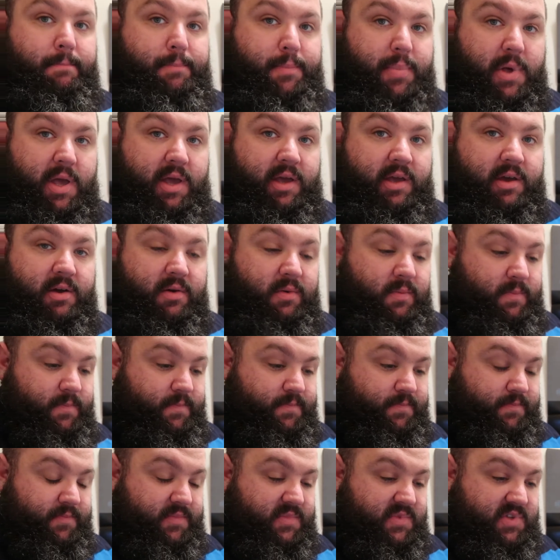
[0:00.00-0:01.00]
Bingo.
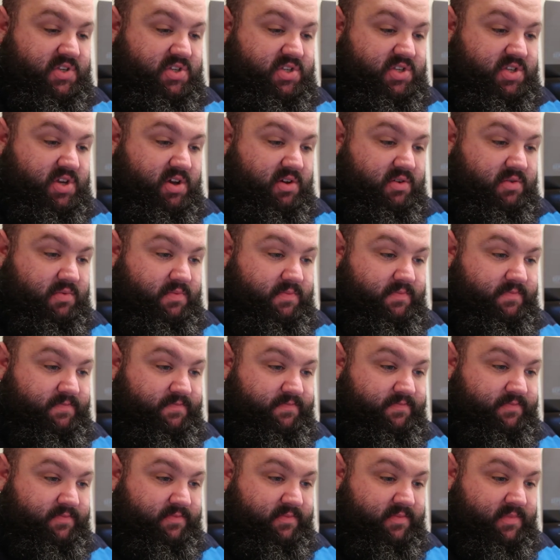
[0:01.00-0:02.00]
So,
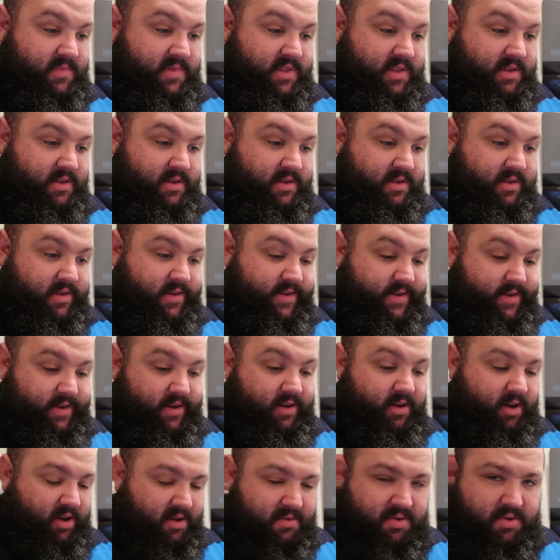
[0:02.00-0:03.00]

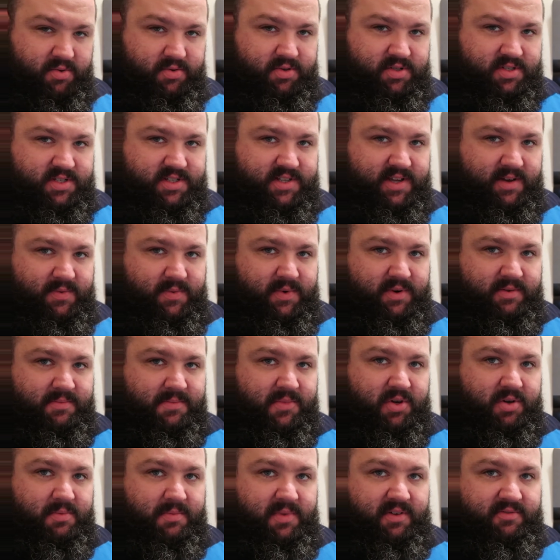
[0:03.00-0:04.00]
I hope you understand where
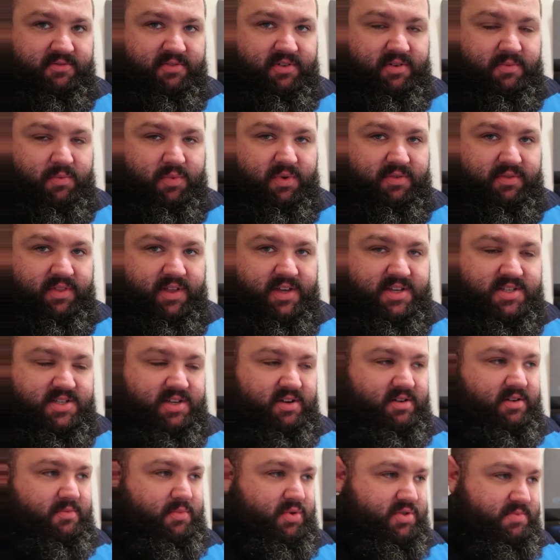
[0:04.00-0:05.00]
I'm coming from with this.
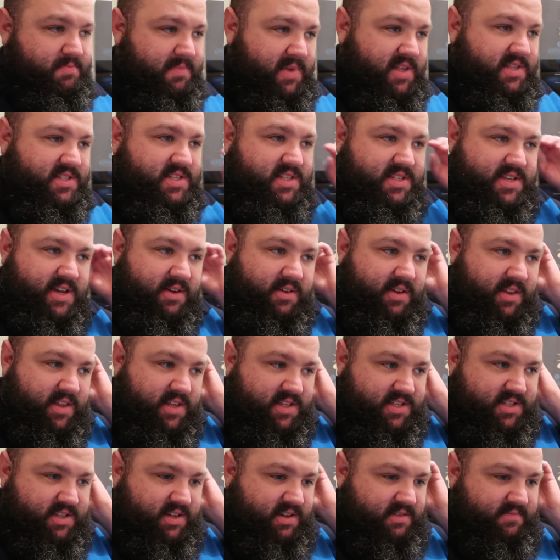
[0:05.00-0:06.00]
I was meant to tell you
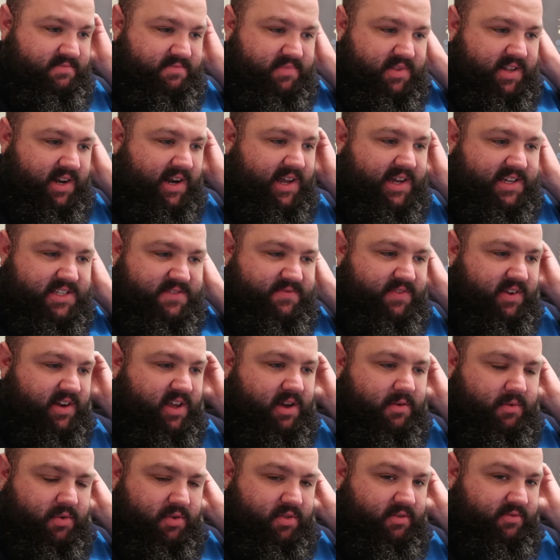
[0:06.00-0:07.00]
this in the last
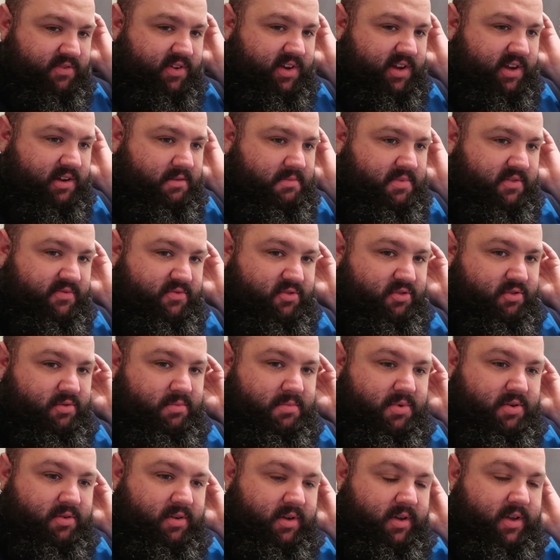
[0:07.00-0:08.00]
video or the video before,
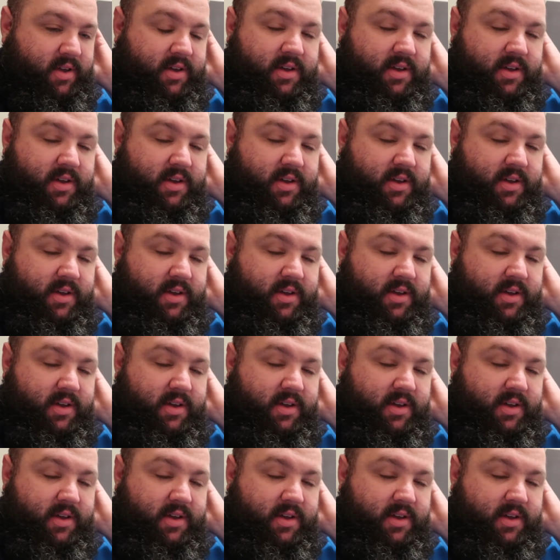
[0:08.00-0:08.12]
but